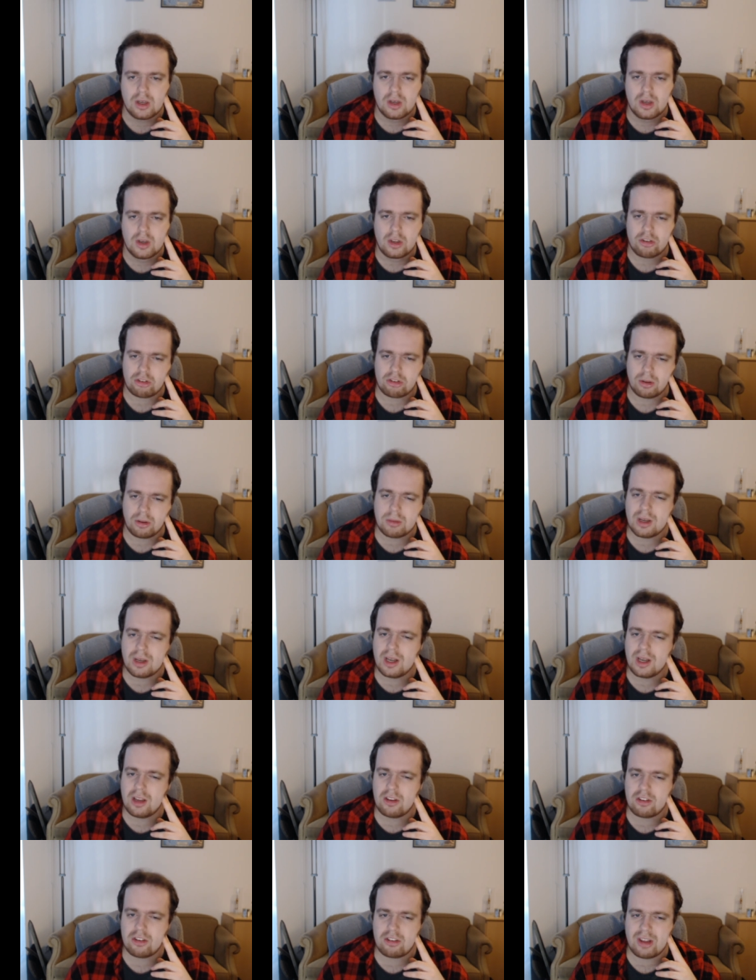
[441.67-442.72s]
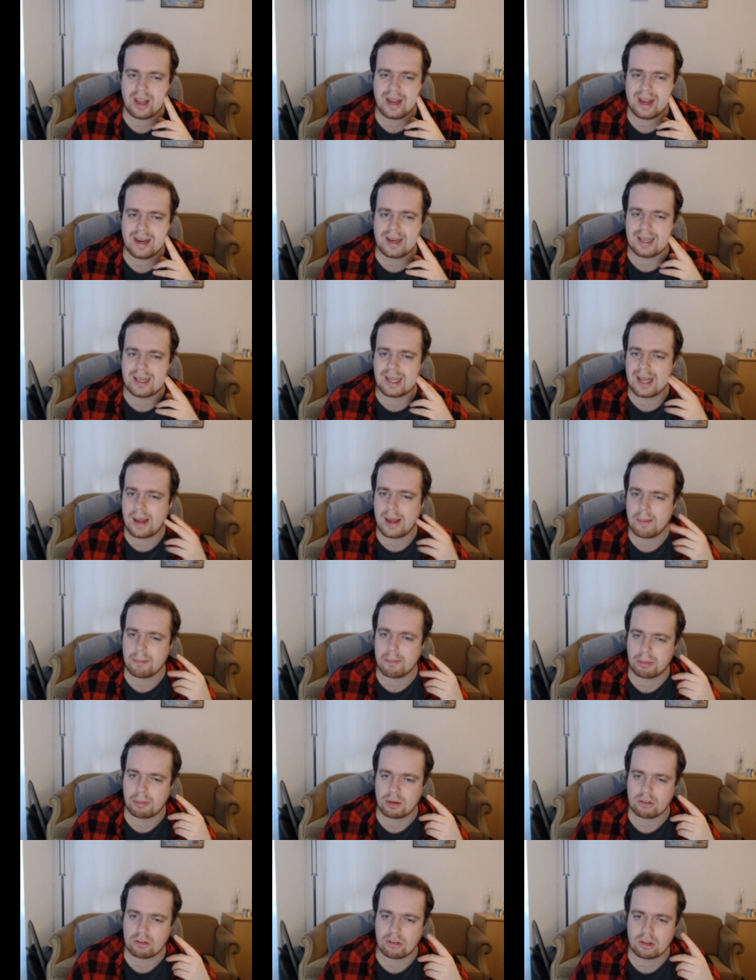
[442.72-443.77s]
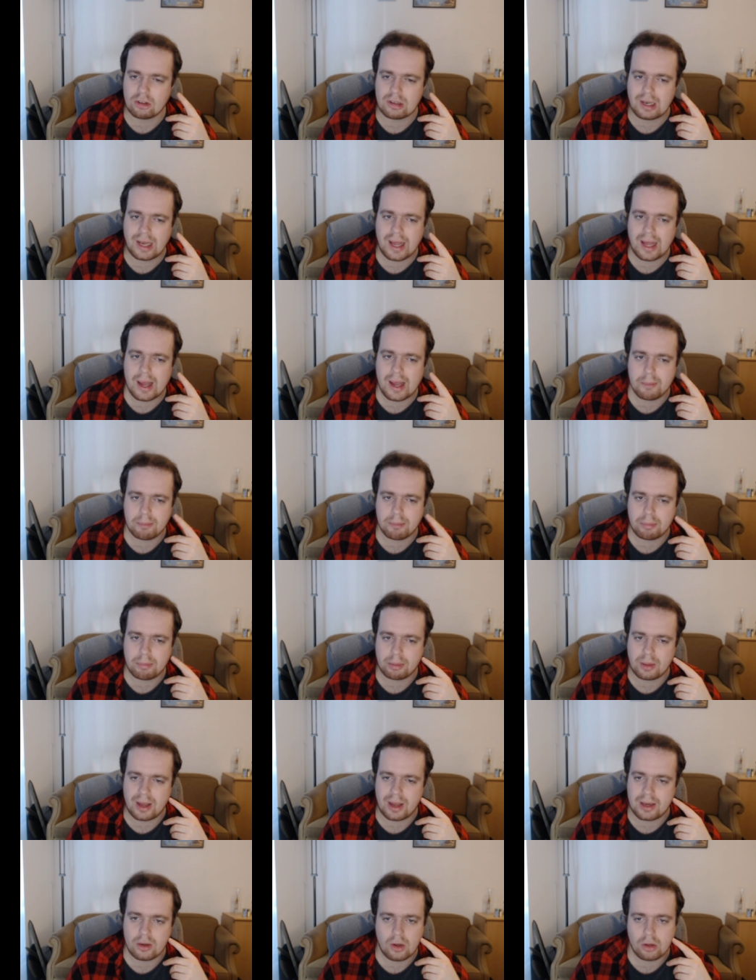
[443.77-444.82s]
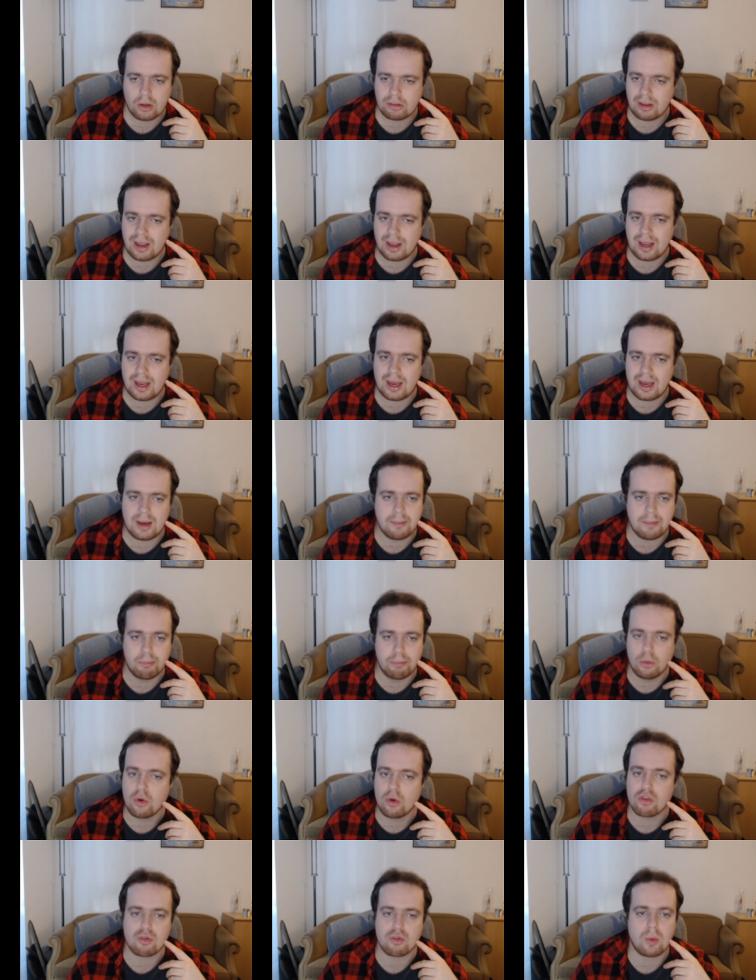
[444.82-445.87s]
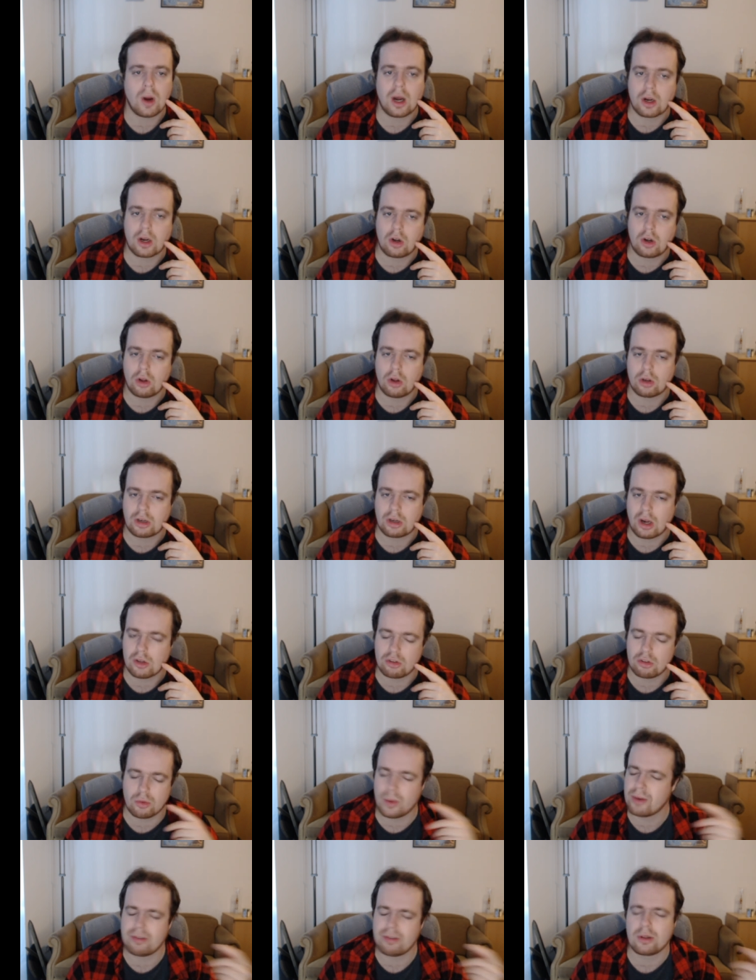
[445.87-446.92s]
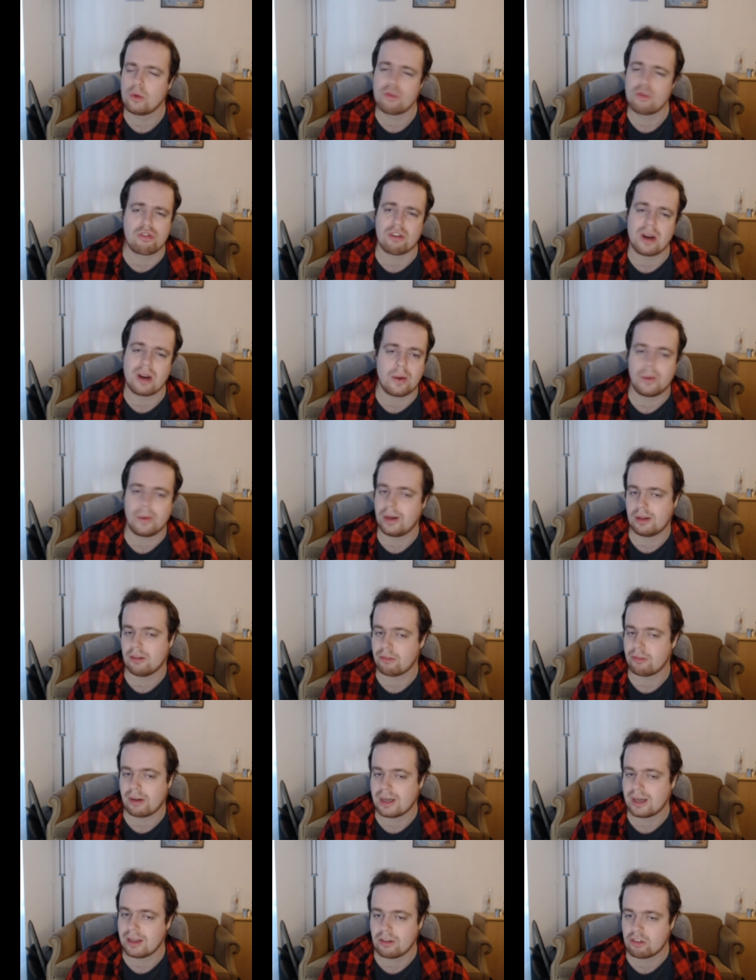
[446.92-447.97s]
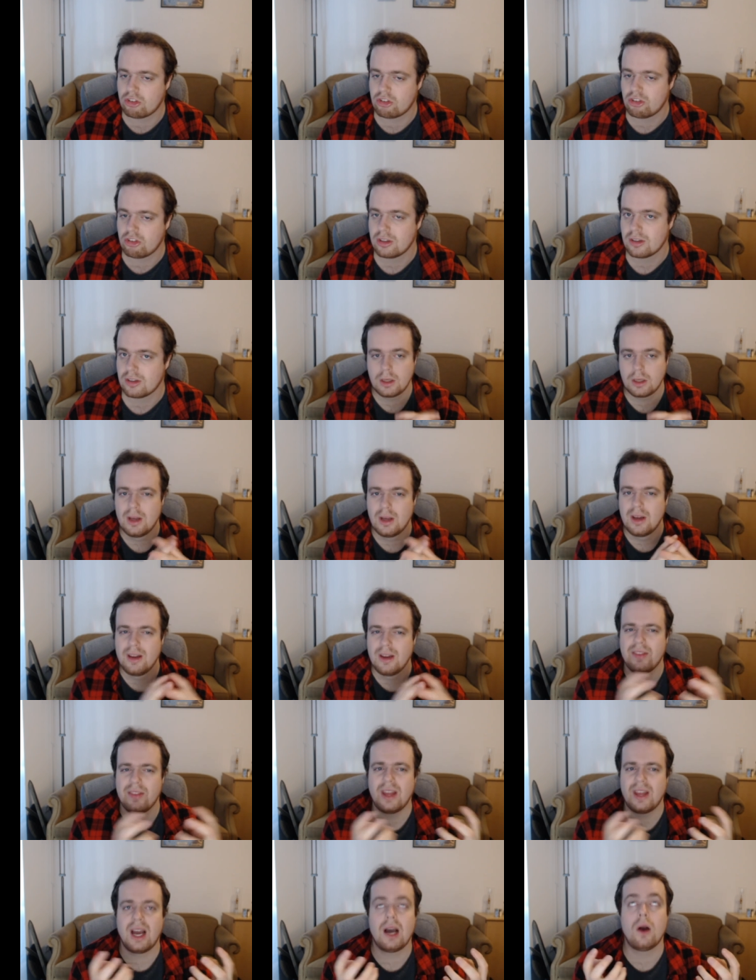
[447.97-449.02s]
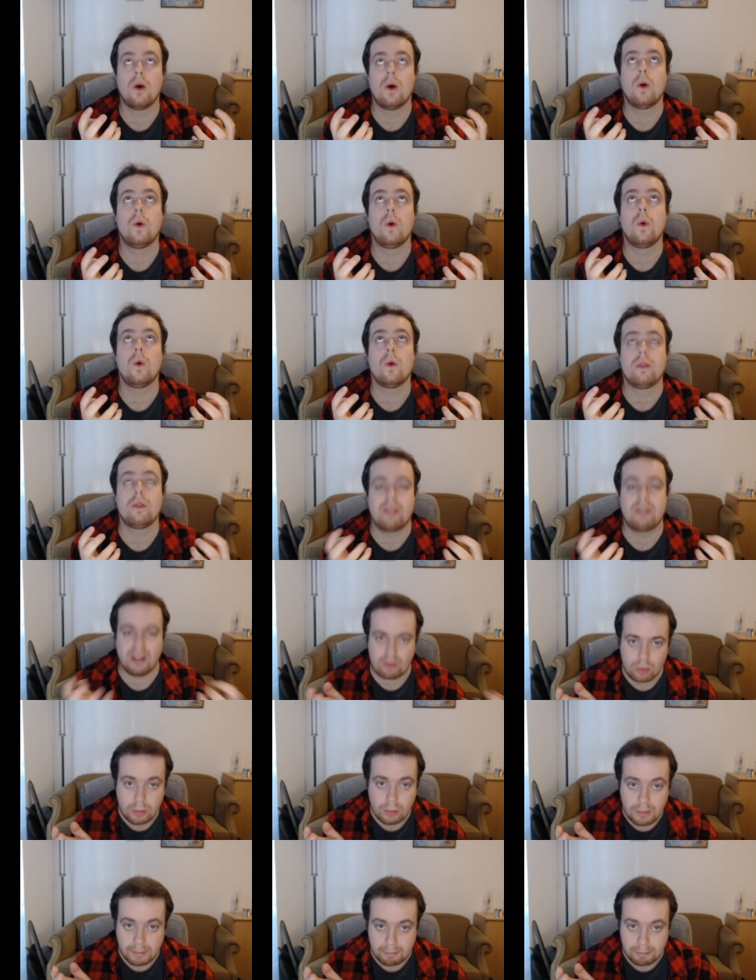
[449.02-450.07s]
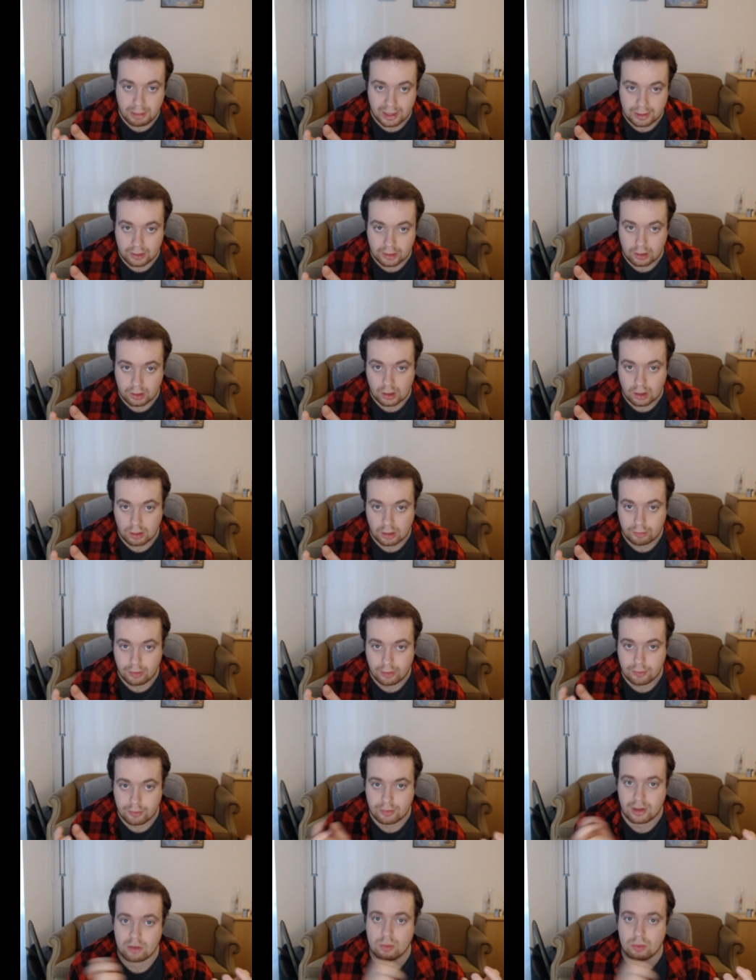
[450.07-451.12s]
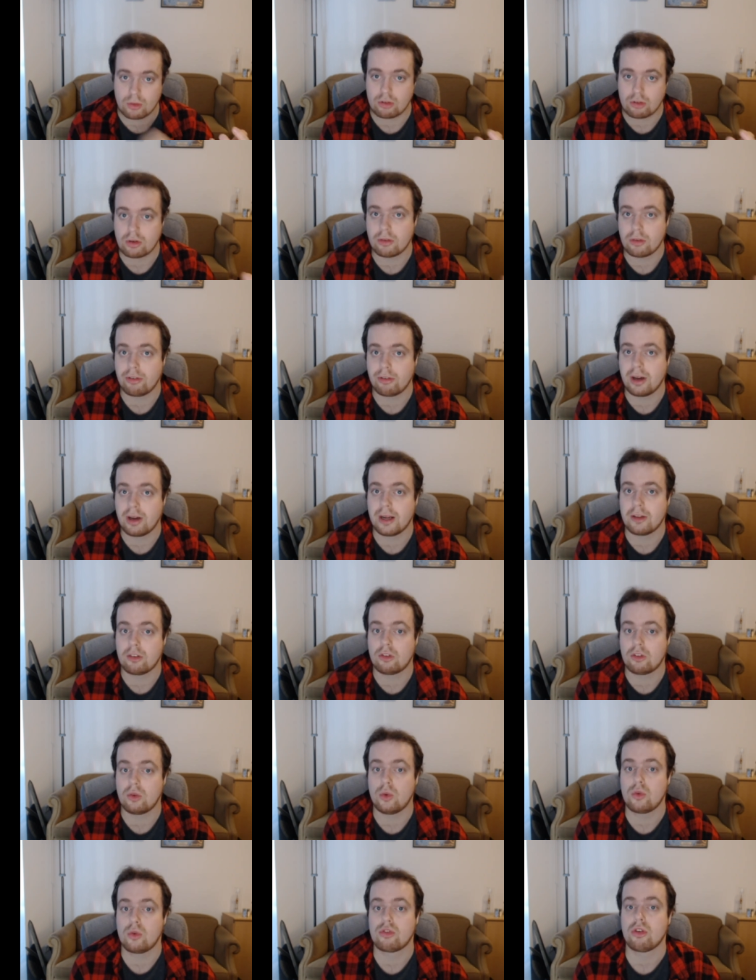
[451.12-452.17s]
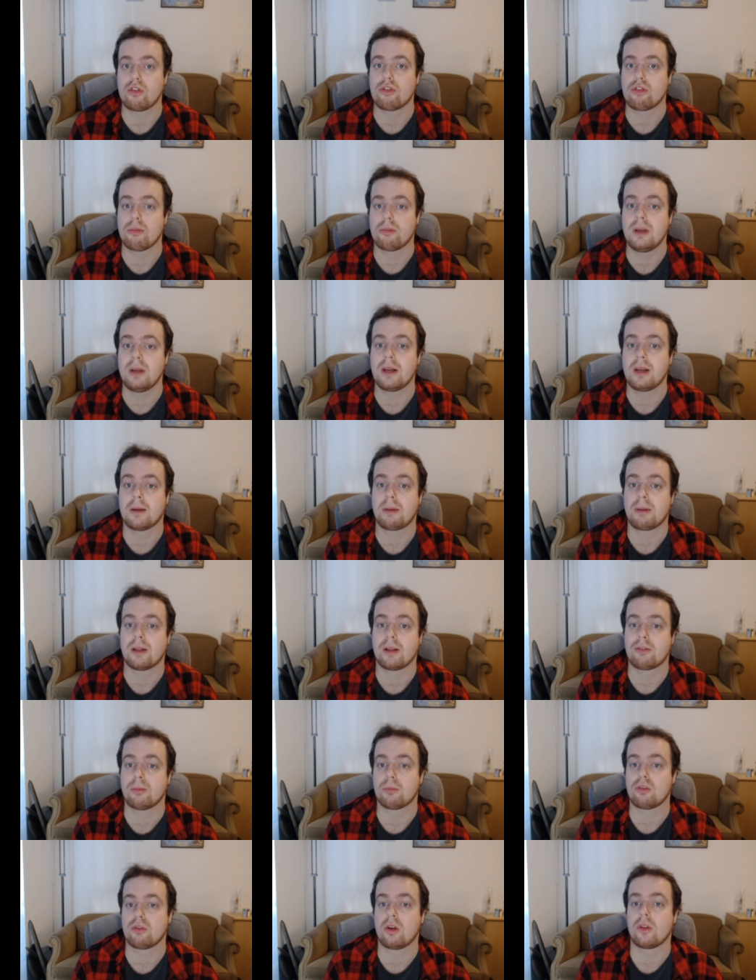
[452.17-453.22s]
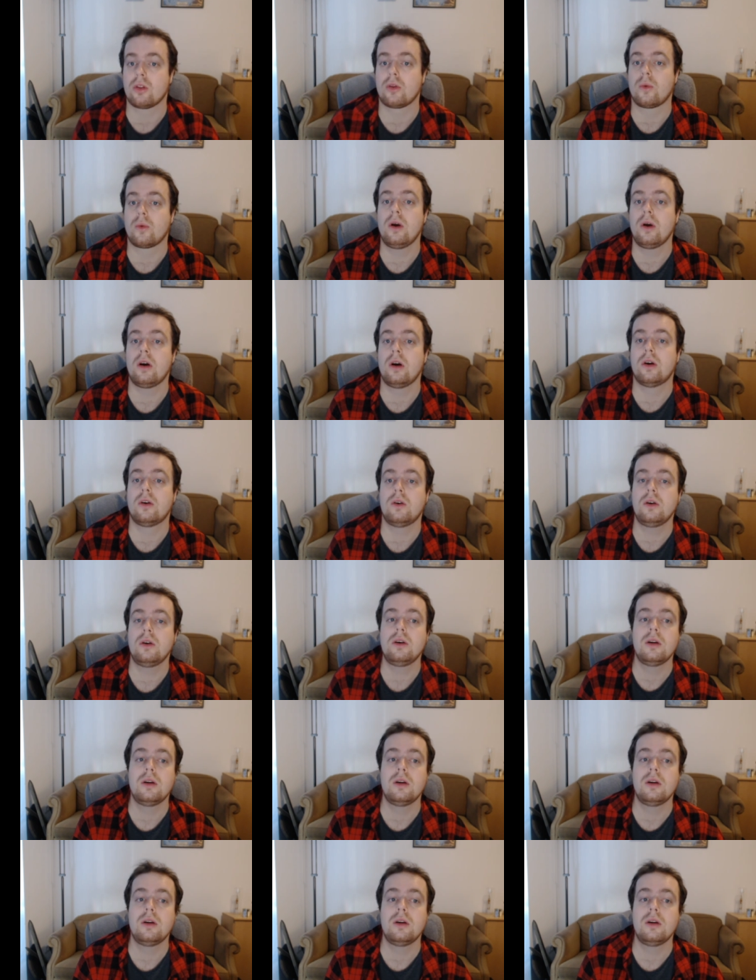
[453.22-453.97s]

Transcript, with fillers: Sometimes a lamp is not a lamp and not a bourgeois counter-revolutionary device. Now, this would be bad enough if this was confined to social media platforms on their own,